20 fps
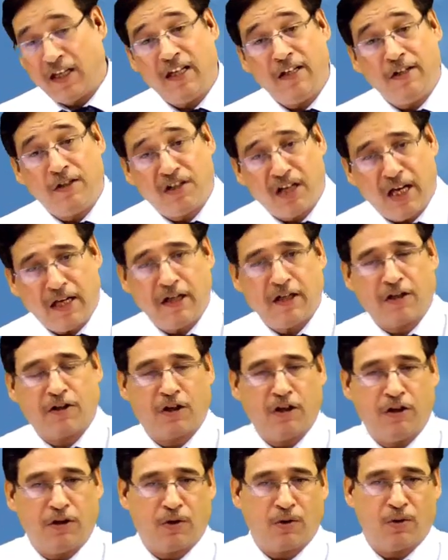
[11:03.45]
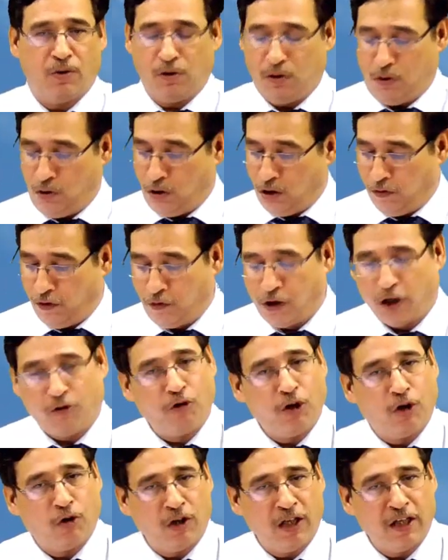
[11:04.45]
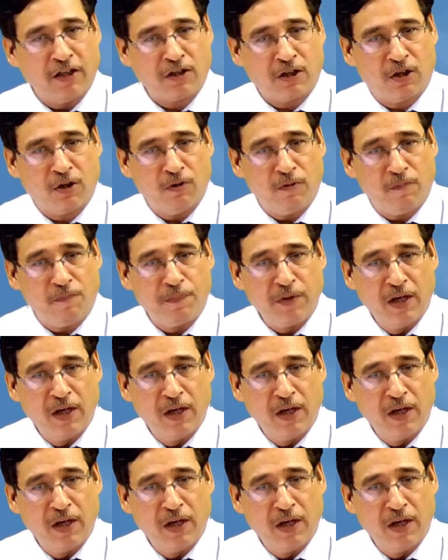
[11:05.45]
indirect control over what we call S2.